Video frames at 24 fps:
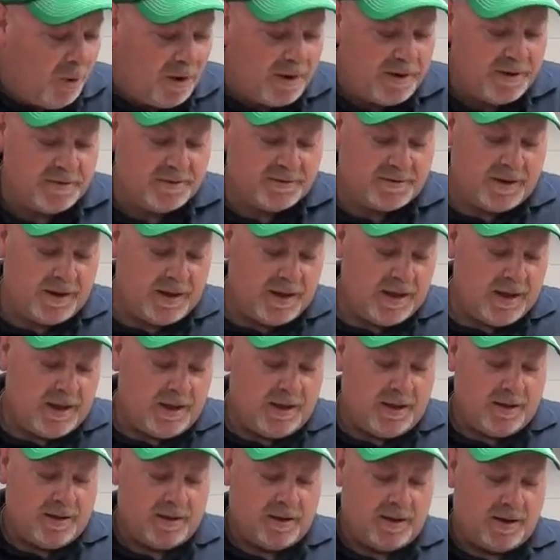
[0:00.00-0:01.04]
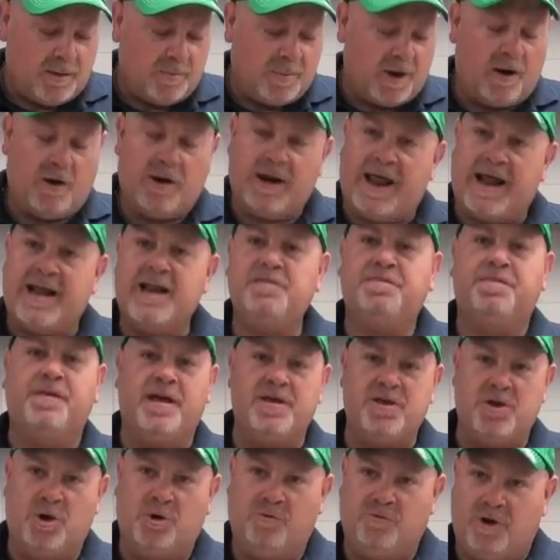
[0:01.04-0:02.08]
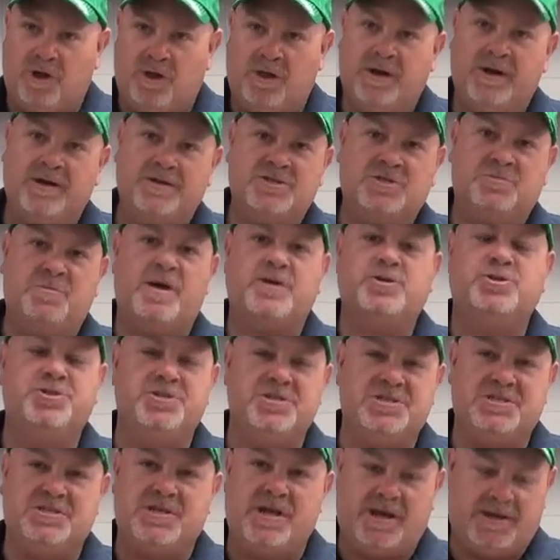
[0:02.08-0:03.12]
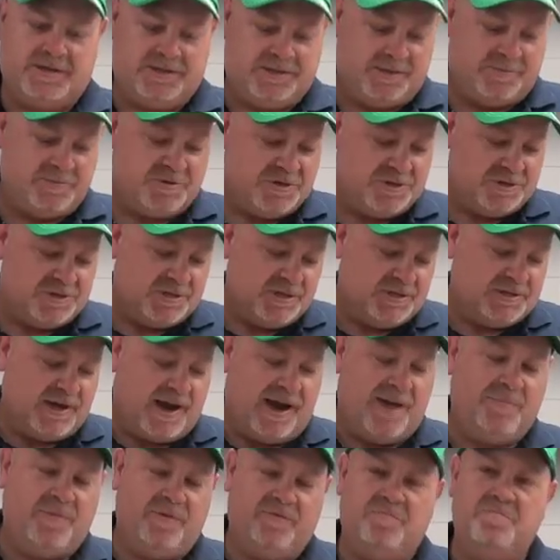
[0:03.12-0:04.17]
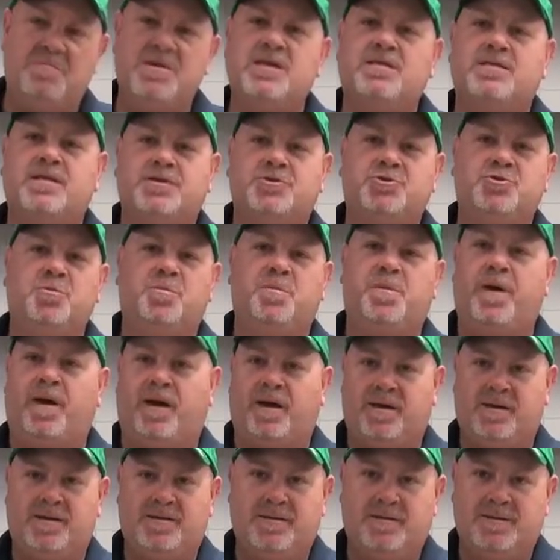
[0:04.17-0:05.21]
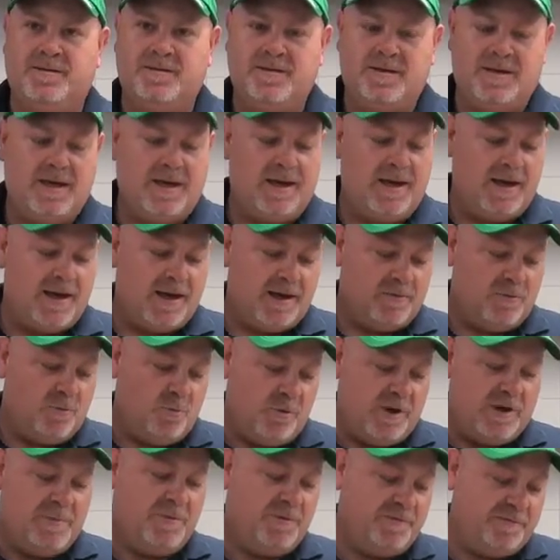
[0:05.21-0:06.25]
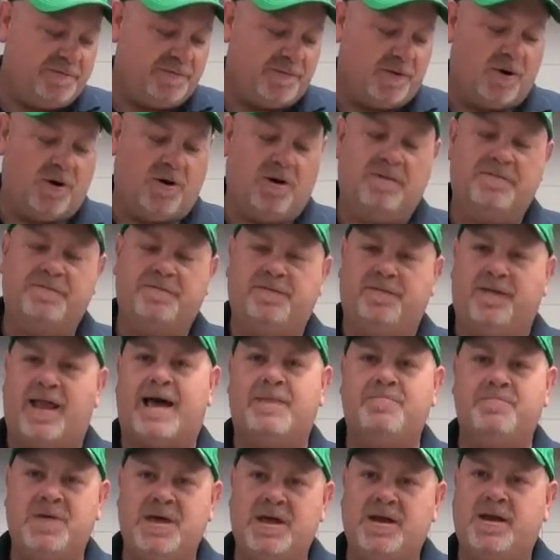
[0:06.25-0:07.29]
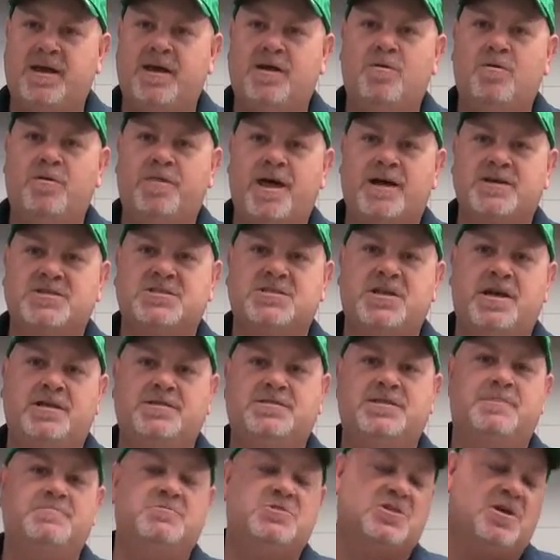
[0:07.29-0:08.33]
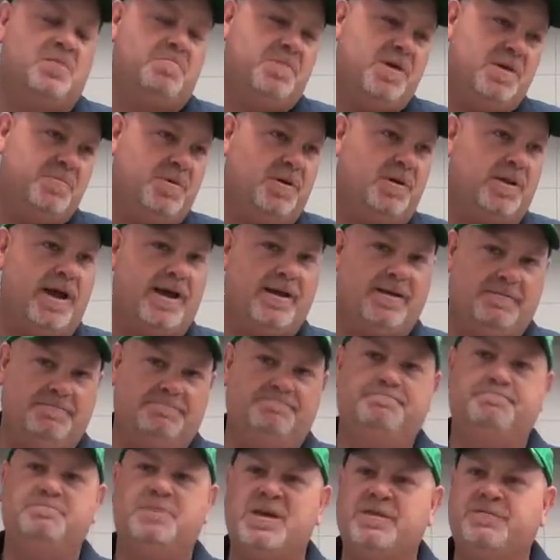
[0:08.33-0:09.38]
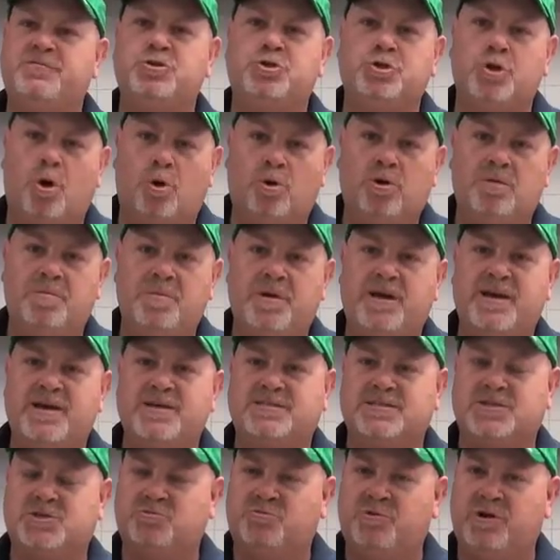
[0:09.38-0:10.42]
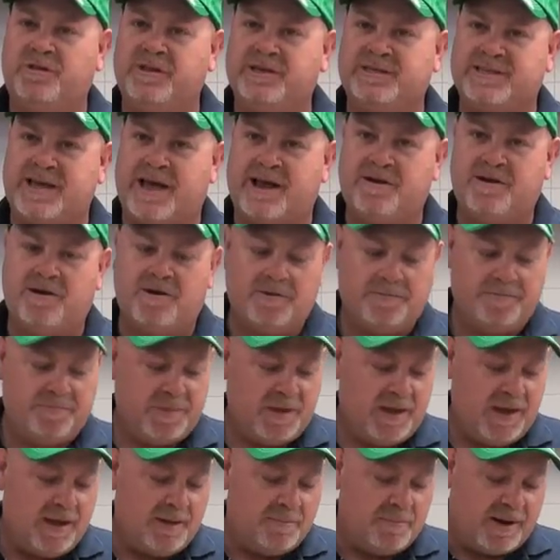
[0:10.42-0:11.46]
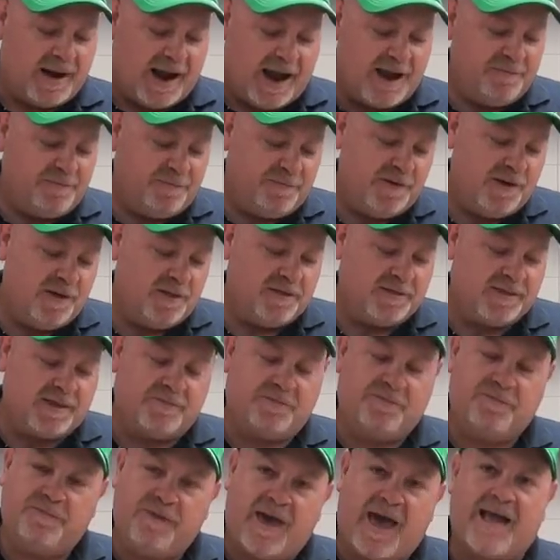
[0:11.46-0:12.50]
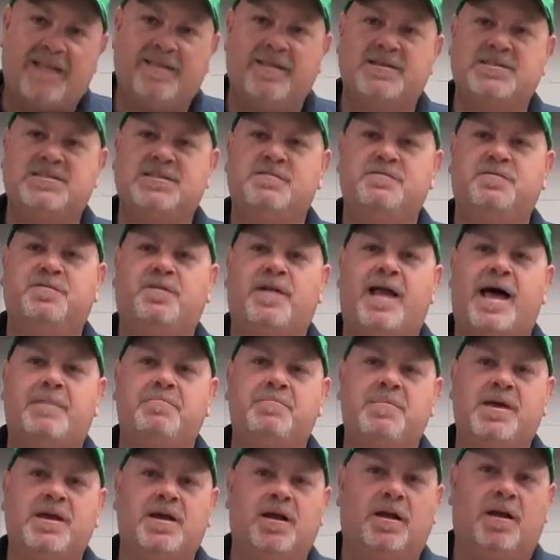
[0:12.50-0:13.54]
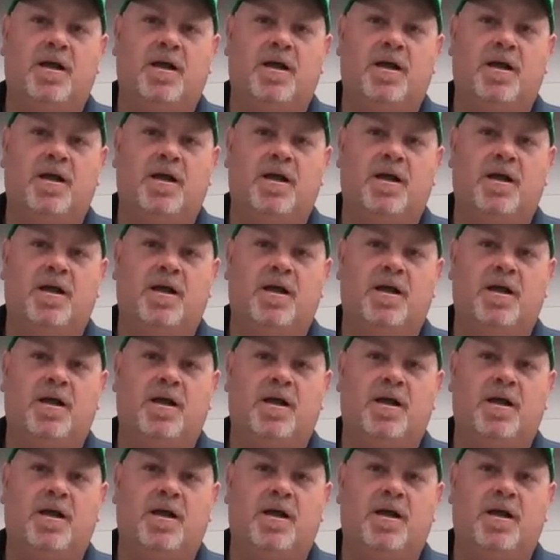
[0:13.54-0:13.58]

important about anything you grill, and especially steak tips, is the type of meat that you pick. We prefer flat meat here with our steak tips. Some people like beef shoulder because it's really tender, but I feel that the fat that's in flat